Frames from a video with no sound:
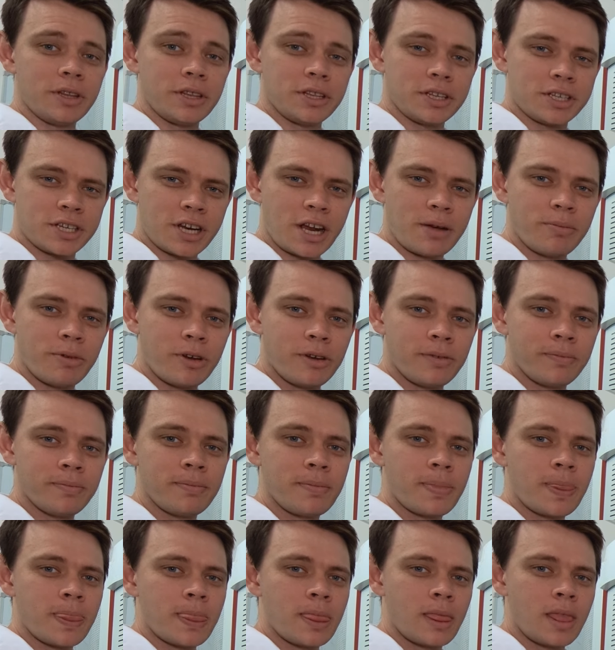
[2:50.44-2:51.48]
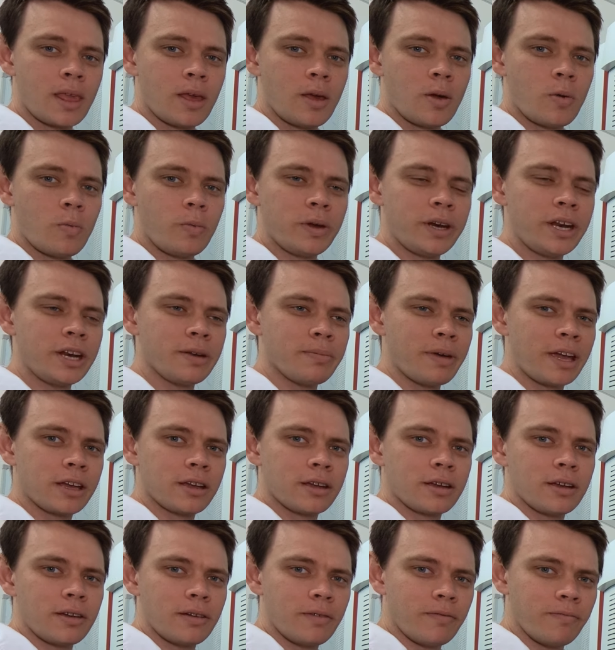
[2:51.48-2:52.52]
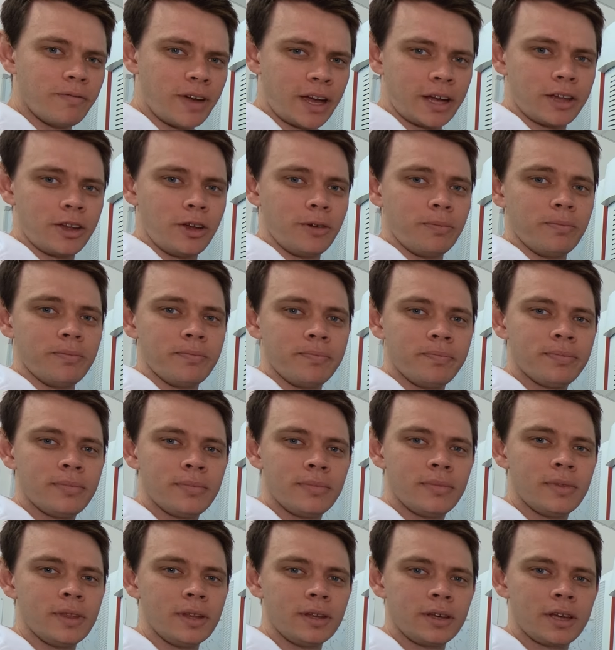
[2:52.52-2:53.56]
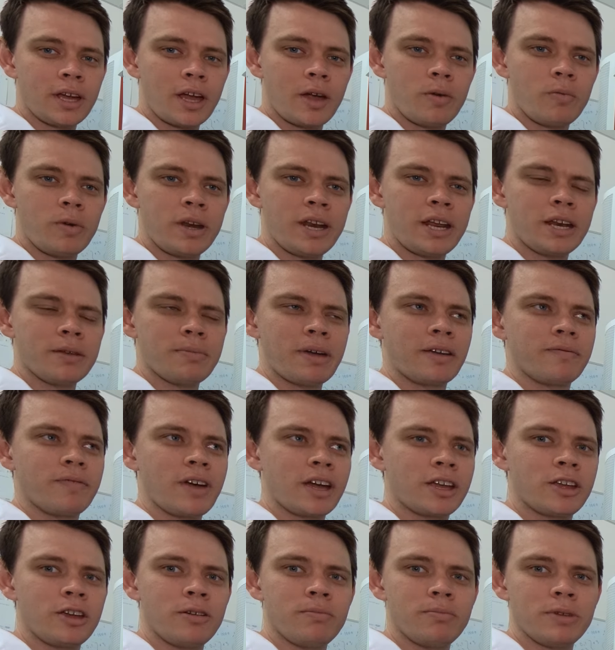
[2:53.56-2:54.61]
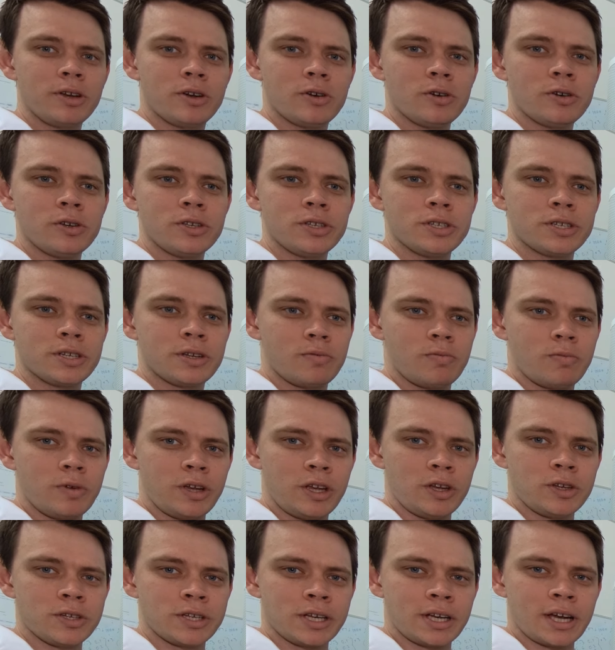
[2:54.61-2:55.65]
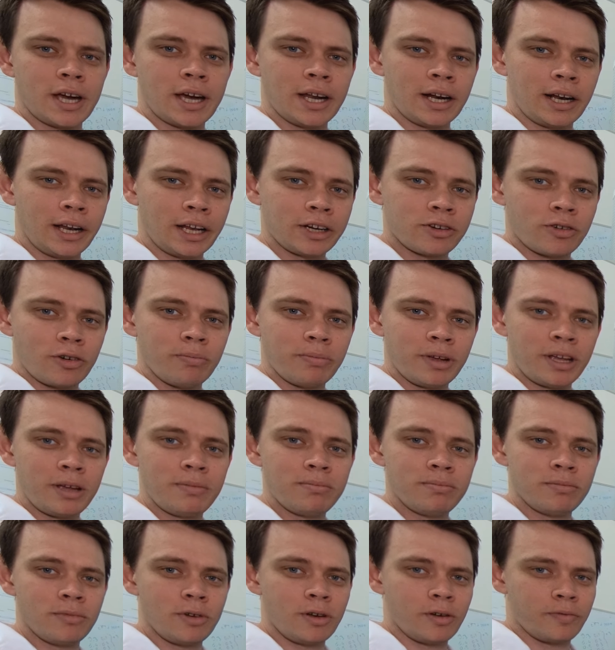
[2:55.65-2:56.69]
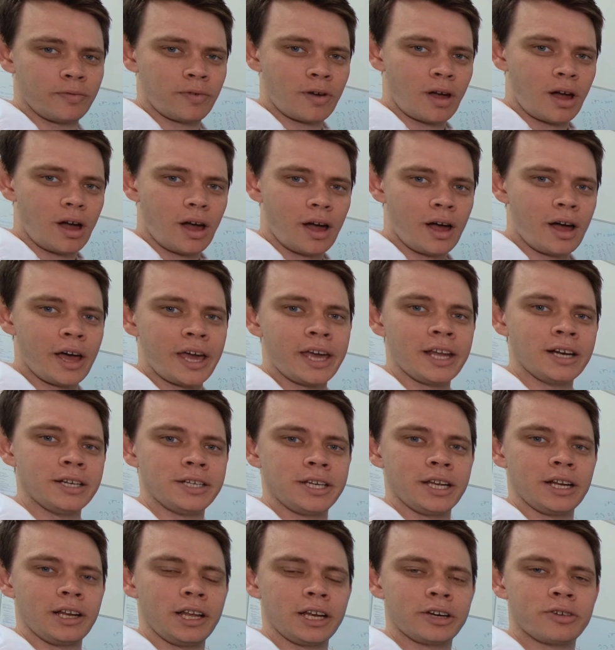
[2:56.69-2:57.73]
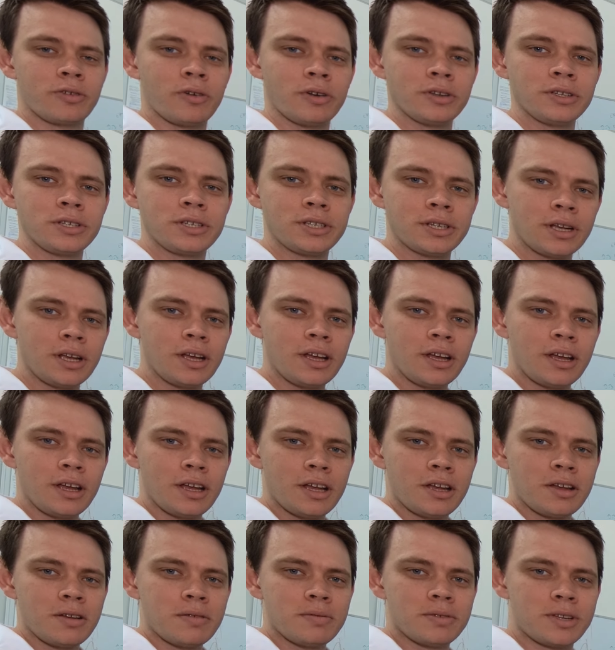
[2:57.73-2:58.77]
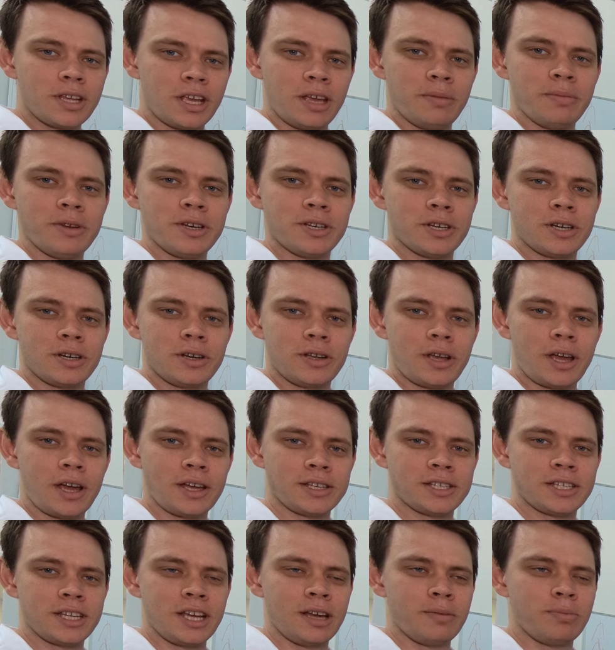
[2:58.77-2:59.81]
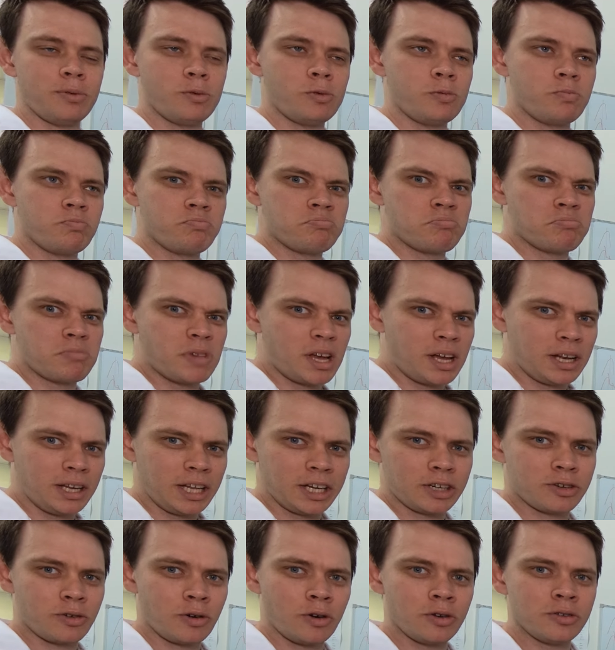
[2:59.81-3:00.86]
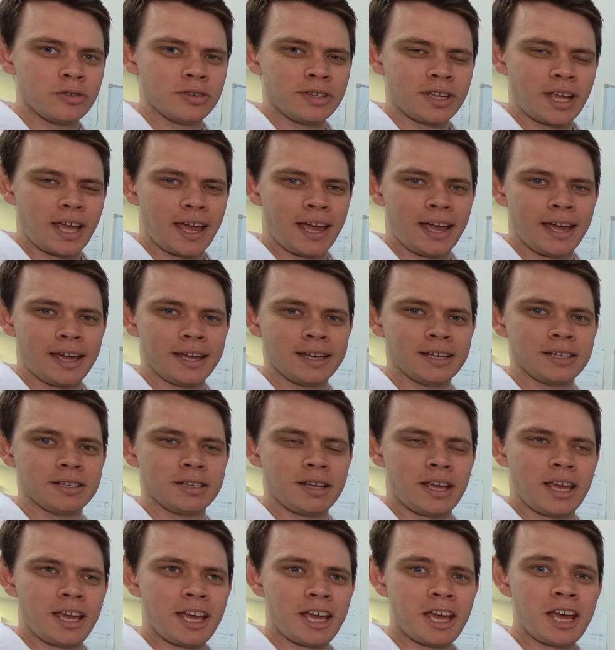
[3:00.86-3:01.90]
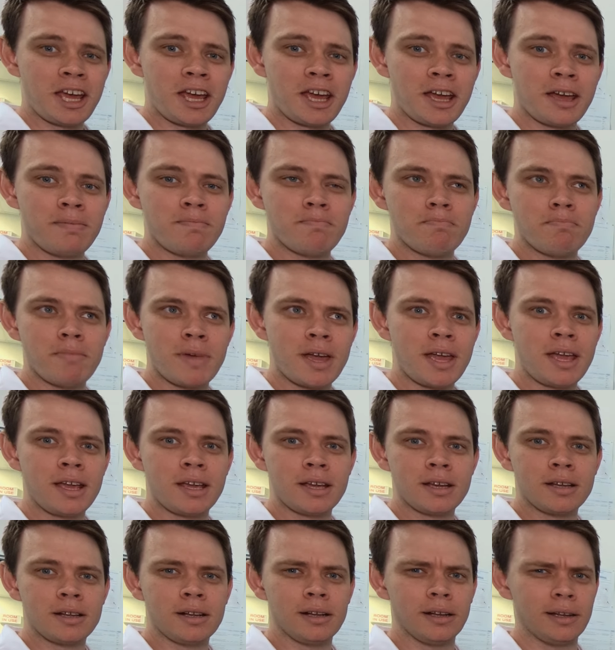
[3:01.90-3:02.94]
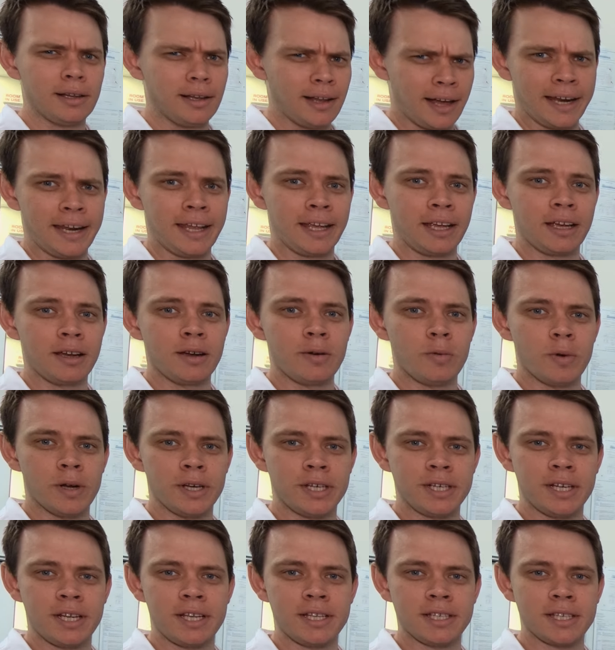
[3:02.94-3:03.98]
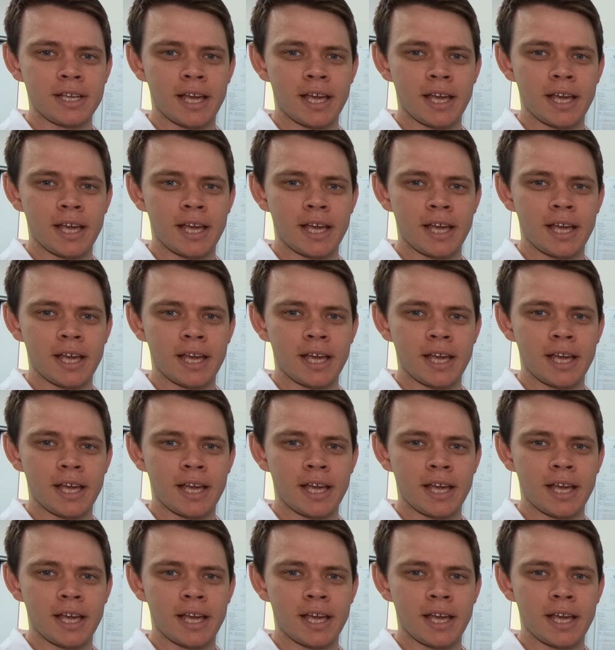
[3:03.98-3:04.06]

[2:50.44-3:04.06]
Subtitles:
in the chamber, we need to make vacuum. Okay, we need to make vacuum because we're using an electron beam of high energy electrons to image our sample. Electrons and air make lightning, which is